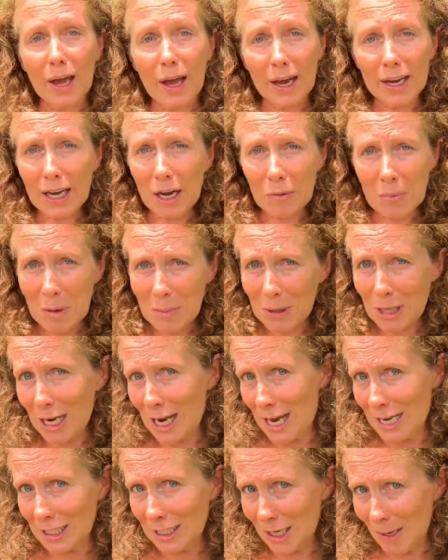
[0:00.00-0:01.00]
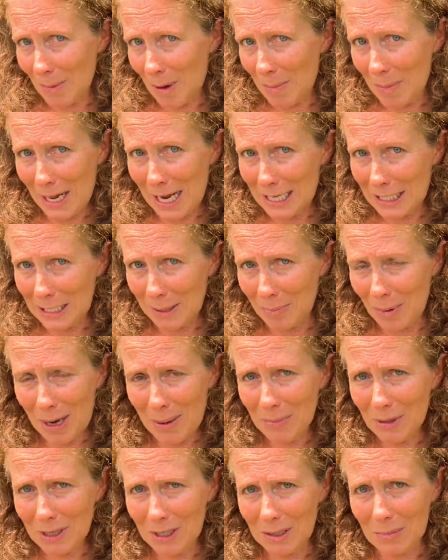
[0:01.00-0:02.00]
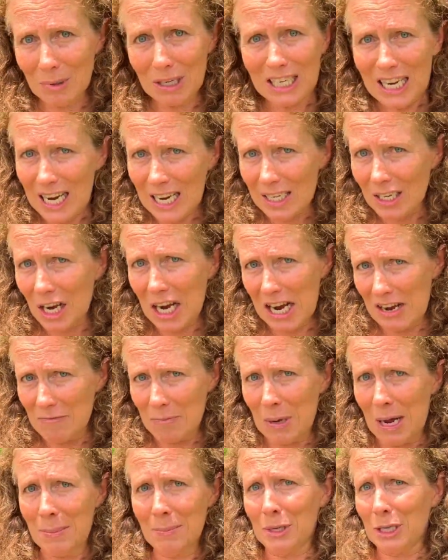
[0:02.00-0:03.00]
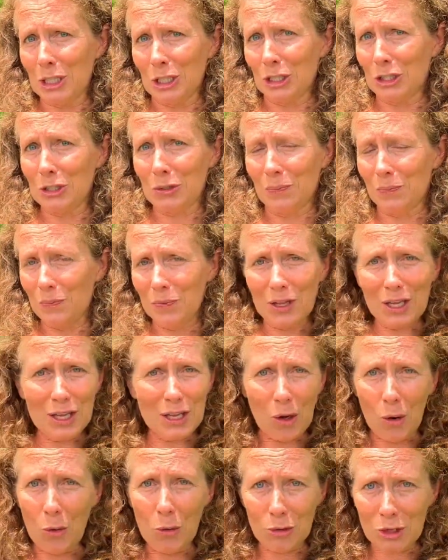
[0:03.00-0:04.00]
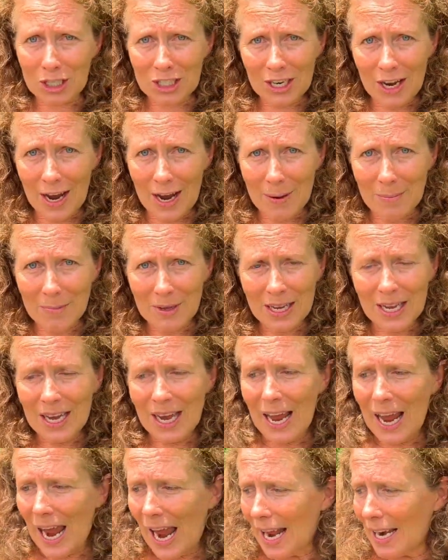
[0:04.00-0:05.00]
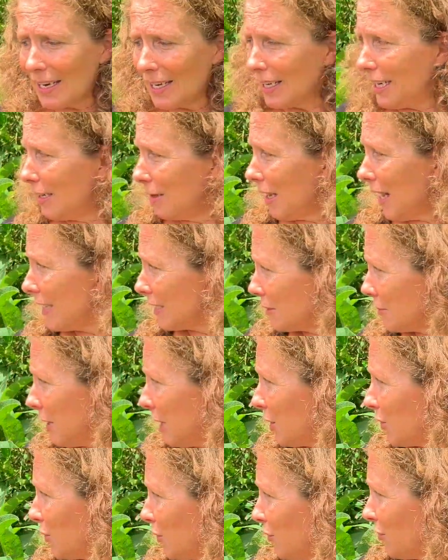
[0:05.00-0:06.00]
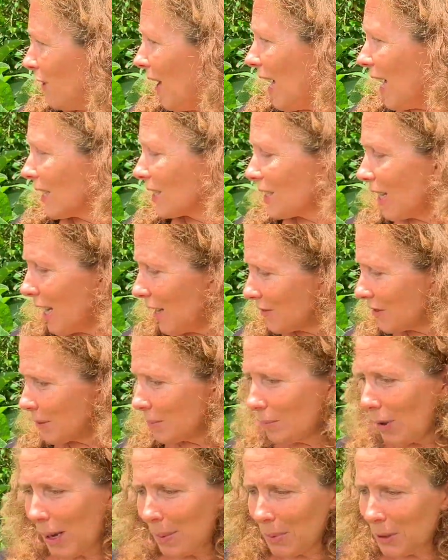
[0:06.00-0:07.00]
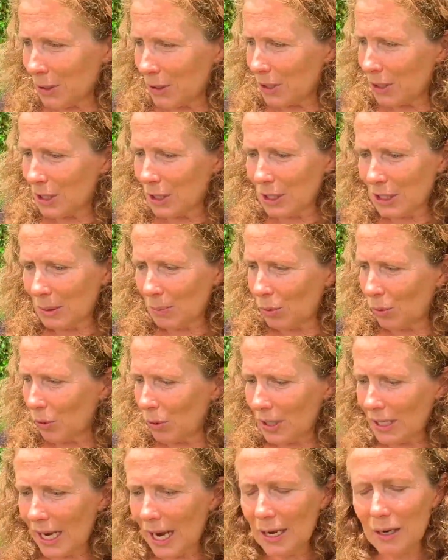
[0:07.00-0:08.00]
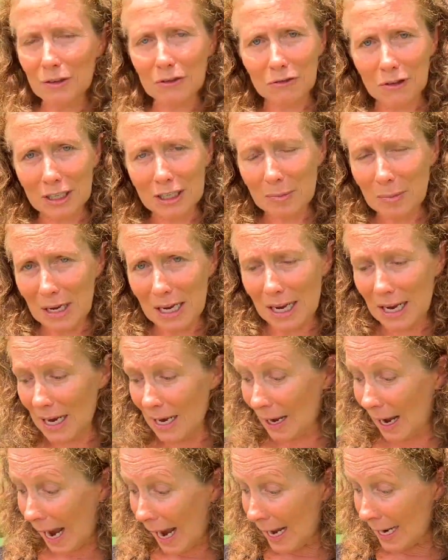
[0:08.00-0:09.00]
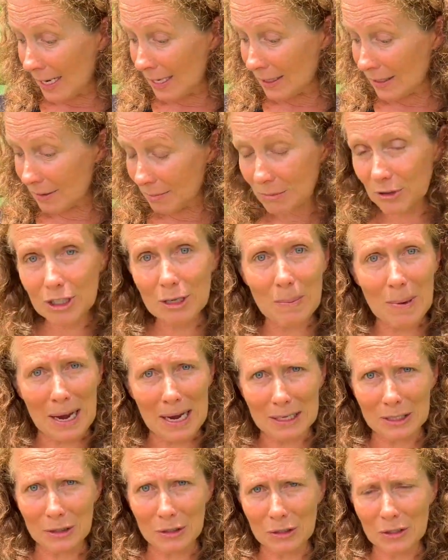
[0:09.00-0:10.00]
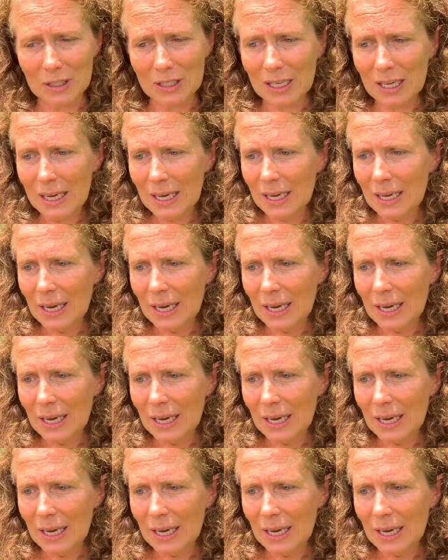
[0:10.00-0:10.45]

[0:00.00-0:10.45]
I can't remember the last time I planted a pumpkin, but yet I have pumpkins all the time. And as a matter of fact, I have some pumpkins that are sprawling out in front of me here, and tomatoes.